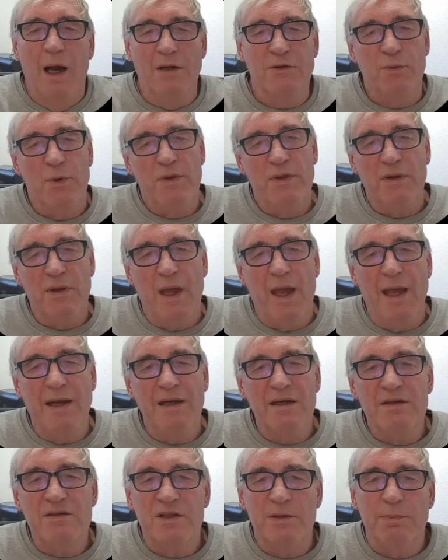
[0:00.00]
As with
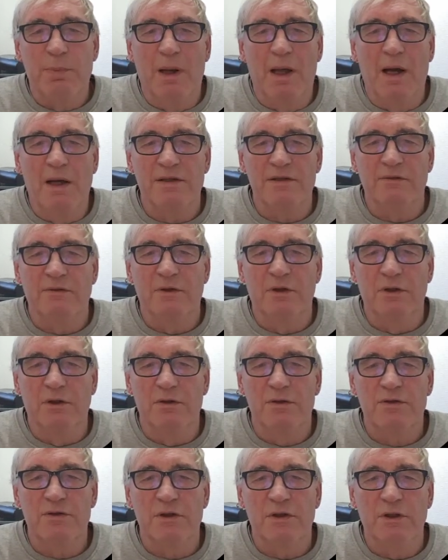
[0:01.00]
any supplies of
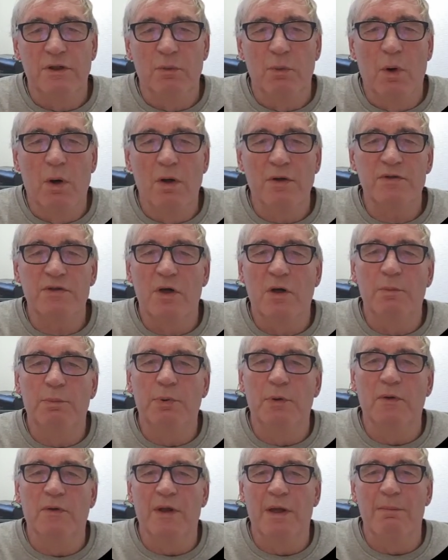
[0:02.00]
goods, you also
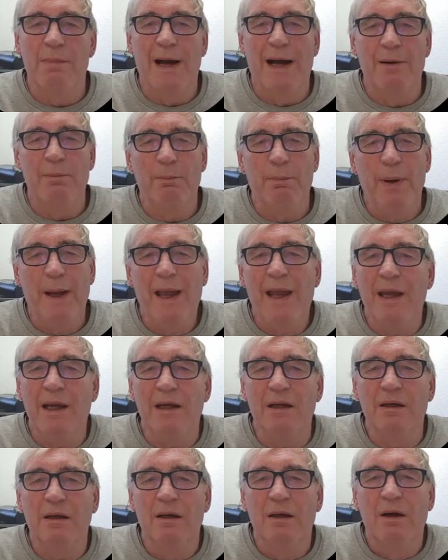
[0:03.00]
put the amount
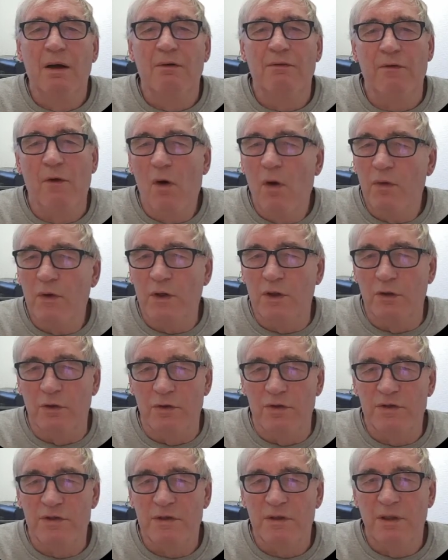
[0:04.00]
paid for the
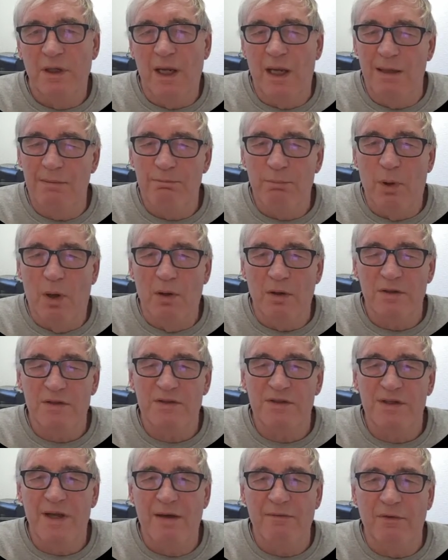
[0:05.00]
goods in box
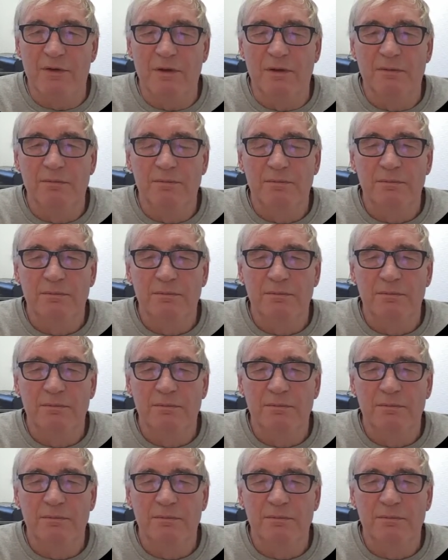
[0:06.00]
7.